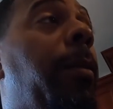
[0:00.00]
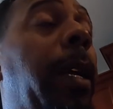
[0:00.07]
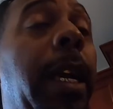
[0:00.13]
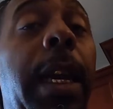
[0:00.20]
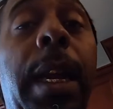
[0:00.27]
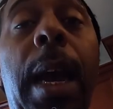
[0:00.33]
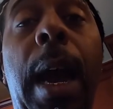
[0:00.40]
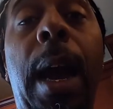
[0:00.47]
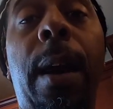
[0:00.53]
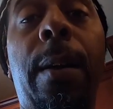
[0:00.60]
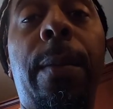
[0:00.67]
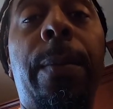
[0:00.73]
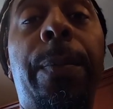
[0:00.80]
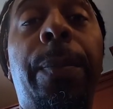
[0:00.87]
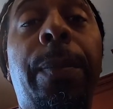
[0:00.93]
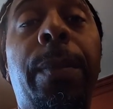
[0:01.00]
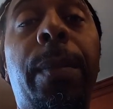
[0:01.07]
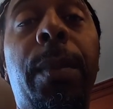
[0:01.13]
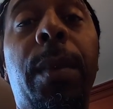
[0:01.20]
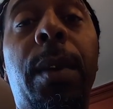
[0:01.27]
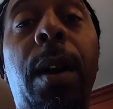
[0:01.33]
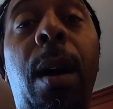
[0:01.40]
But anyhow,
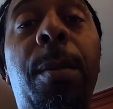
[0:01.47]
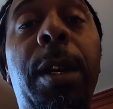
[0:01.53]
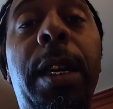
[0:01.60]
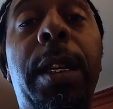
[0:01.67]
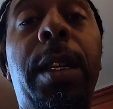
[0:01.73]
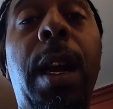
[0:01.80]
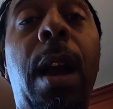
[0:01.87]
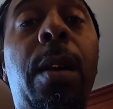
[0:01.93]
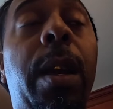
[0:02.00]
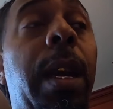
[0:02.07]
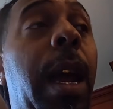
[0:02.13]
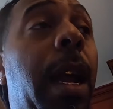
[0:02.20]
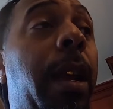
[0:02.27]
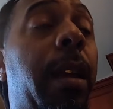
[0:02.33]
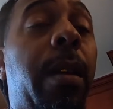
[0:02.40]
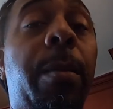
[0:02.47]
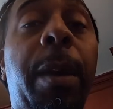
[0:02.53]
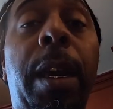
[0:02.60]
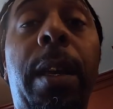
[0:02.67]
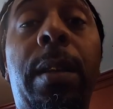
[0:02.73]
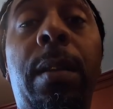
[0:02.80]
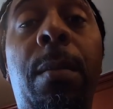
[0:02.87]
I'm going to let y'all get out of here,
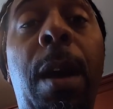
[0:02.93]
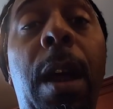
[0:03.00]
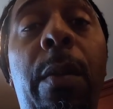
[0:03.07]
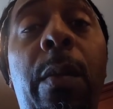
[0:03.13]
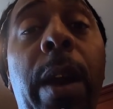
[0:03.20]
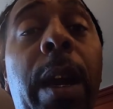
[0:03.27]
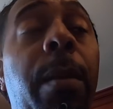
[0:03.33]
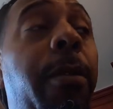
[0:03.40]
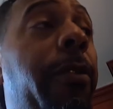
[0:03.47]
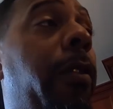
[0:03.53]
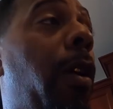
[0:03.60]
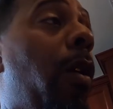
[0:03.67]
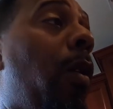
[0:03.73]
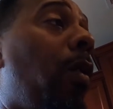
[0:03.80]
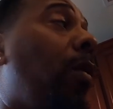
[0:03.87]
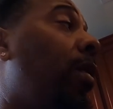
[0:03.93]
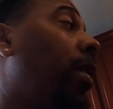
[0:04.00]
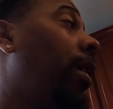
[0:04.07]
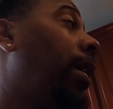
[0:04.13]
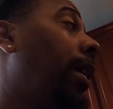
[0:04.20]
man. Somebody rang my phone.